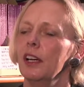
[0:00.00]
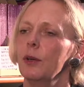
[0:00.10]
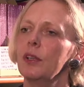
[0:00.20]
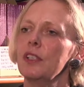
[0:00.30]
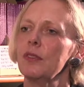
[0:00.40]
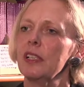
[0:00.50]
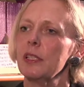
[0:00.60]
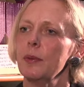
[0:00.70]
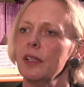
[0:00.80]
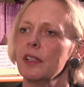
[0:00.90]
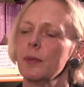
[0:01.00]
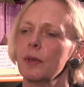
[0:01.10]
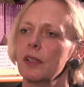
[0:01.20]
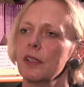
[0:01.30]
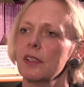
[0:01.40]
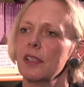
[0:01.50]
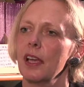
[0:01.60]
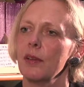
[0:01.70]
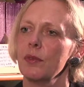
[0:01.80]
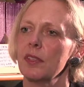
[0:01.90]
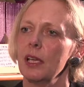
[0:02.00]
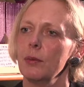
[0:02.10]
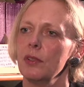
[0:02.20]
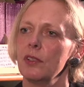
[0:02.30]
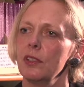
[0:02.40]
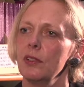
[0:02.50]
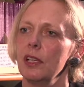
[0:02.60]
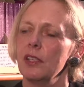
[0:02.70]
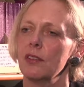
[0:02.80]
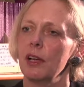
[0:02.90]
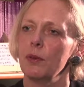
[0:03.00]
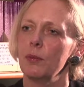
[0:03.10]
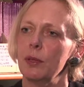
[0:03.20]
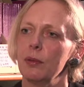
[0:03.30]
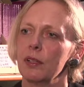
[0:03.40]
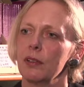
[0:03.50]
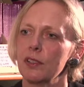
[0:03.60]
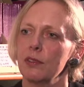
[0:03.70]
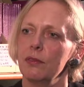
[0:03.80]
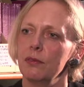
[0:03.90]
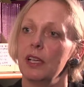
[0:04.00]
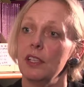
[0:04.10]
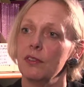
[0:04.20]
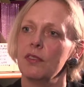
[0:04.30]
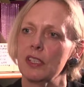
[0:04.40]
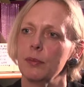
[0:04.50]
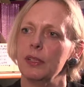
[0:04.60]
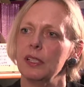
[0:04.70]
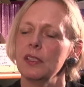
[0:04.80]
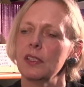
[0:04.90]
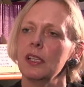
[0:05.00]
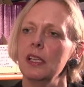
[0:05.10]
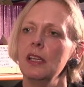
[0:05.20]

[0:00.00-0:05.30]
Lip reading: a wonderful experience because I was able to interact with people across a range of disciplines,